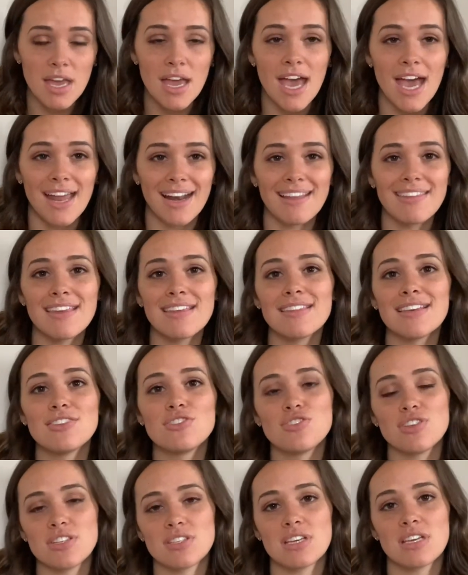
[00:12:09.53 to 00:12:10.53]
And I think that's
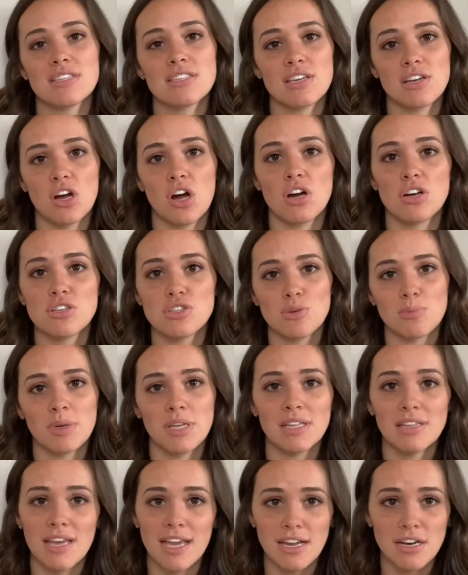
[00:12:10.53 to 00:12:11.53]
just because there are so many
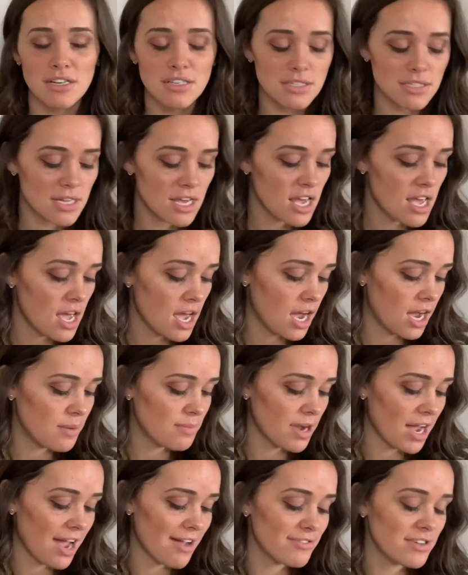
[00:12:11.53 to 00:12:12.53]
layers.
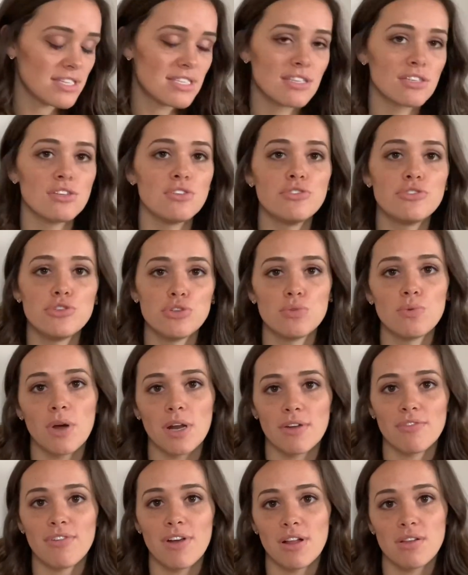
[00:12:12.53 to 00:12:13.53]
But obviously you do want
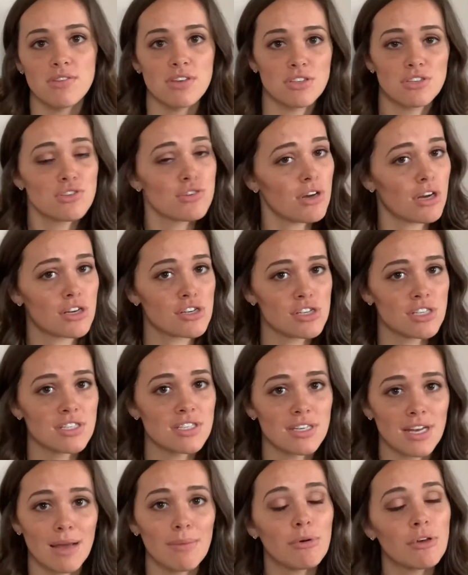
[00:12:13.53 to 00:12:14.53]
to follow the instructions
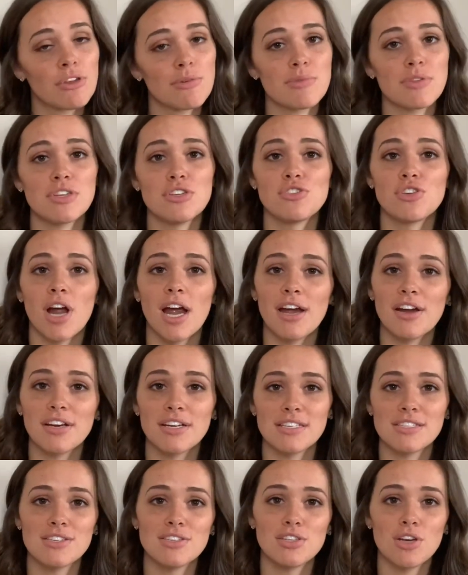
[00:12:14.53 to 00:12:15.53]
and not put them in the dryer,
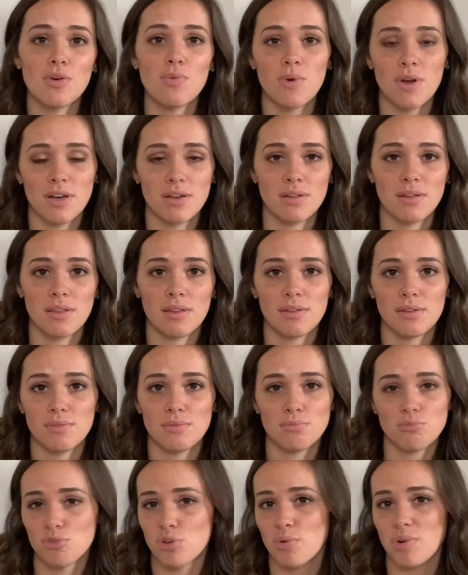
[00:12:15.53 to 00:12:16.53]
because you don't want to
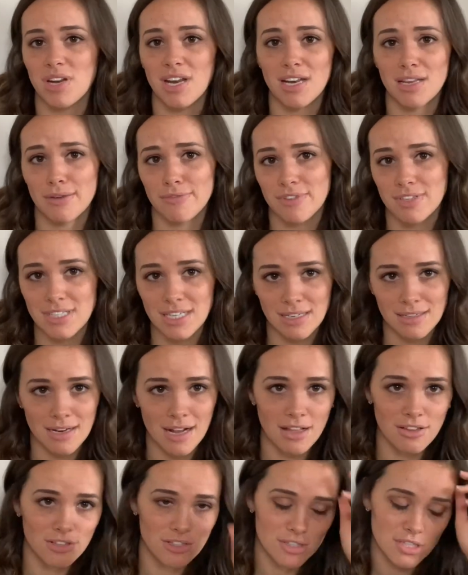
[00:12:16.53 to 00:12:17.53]
ruin any of the
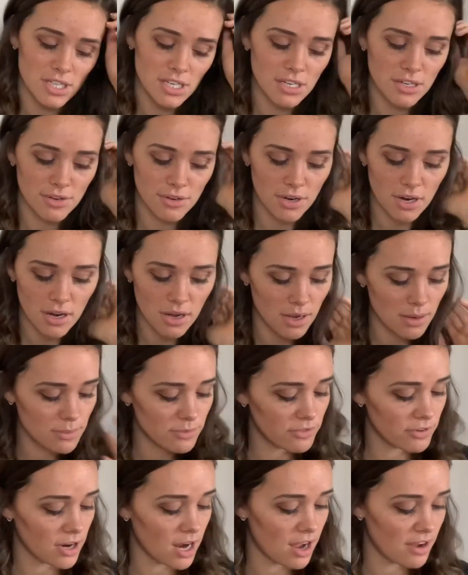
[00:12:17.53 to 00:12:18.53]
technology,
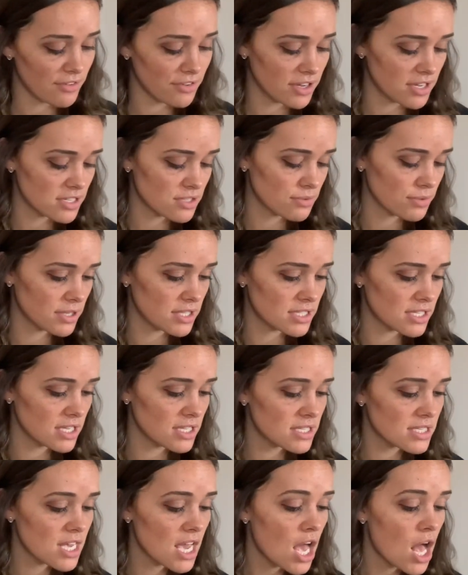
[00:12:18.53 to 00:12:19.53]
for obvious
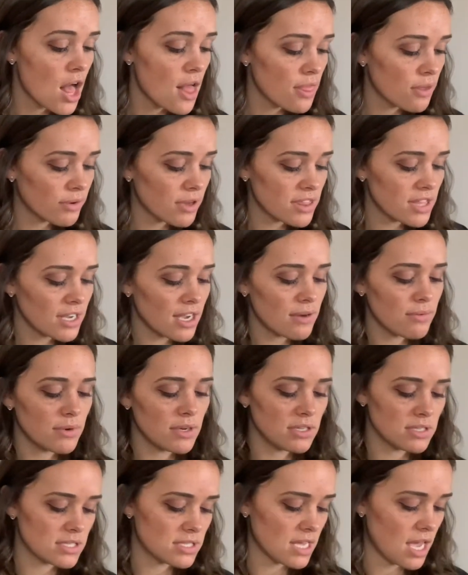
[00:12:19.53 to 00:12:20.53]
reasons. The one thing I
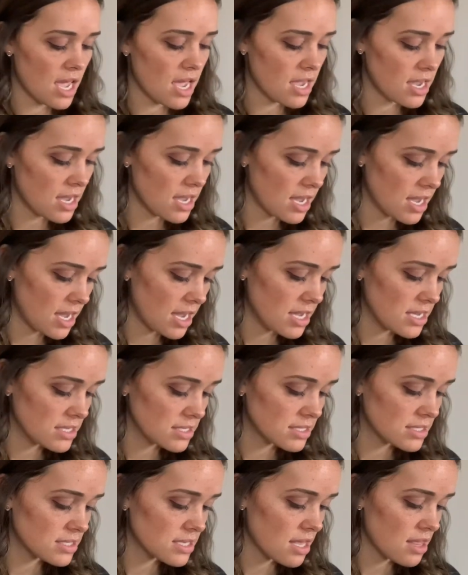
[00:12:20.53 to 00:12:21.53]
will say
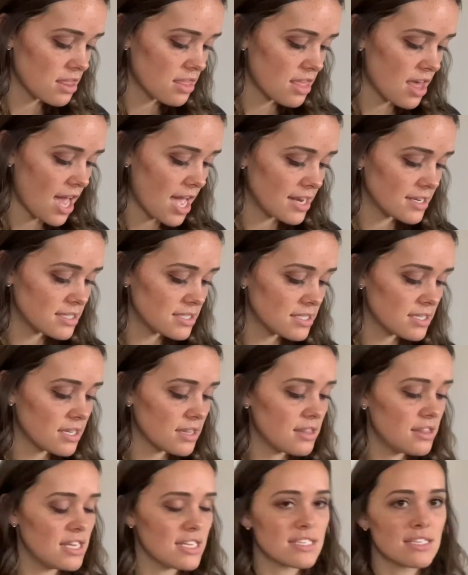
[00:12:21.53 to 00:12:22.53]
is that
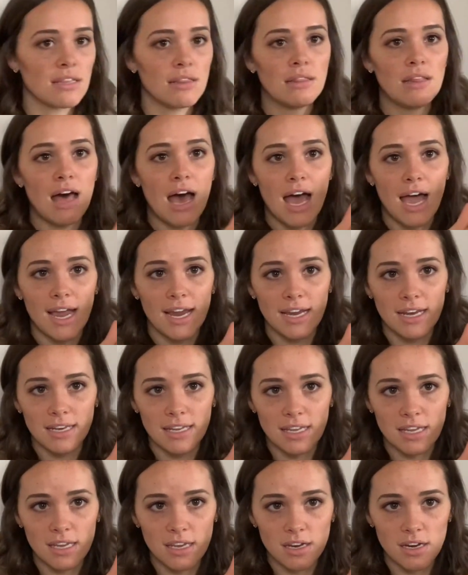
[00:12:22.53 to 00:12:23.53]
this line
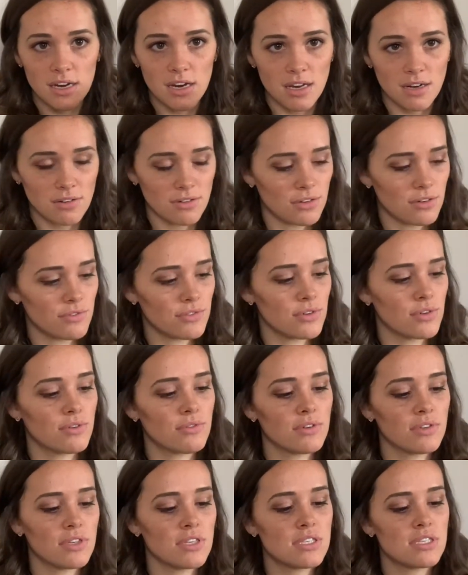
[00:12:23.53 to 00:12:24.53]
here, I don't know if you can
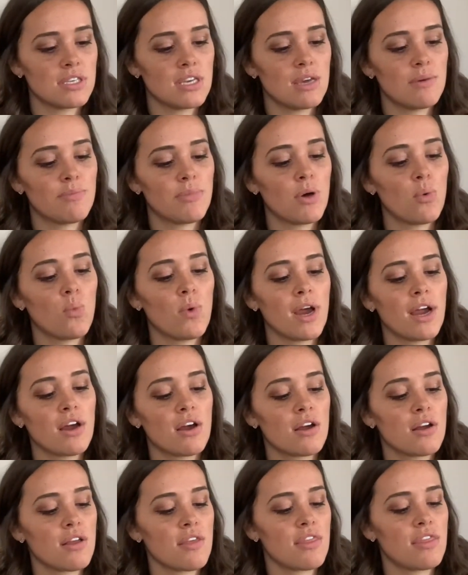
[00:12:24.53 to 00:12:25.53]
really see it, but
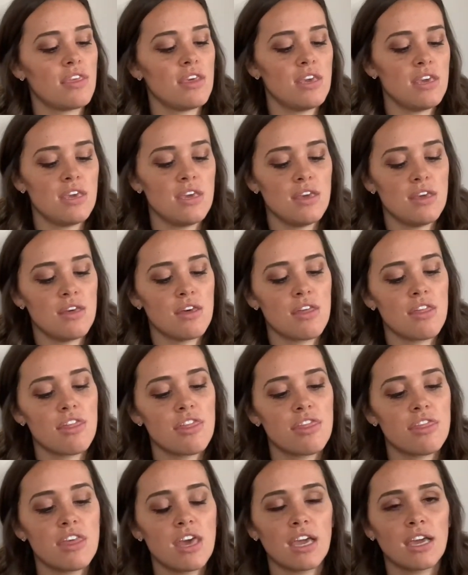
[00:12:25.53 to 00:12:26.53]
where the
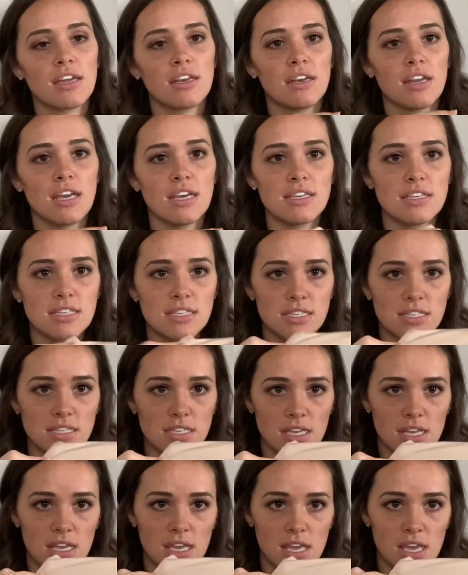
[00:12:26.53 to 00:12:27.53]
thickness
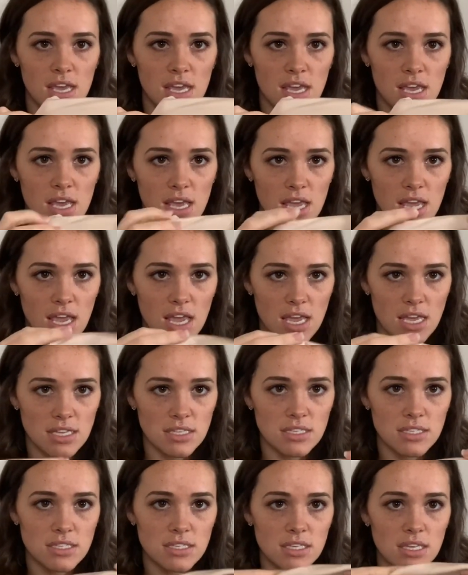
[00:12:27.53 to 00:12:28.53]

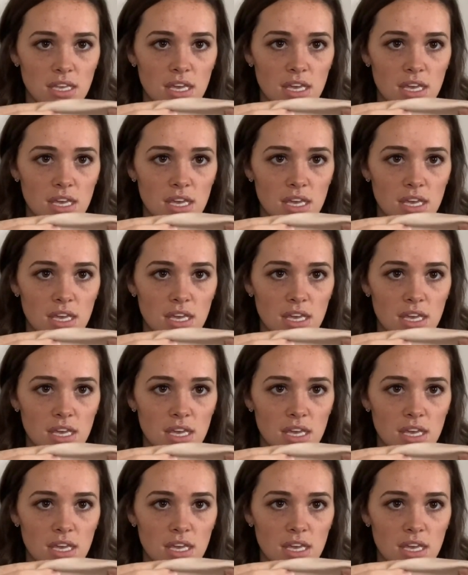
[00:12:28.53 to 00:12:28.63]
is,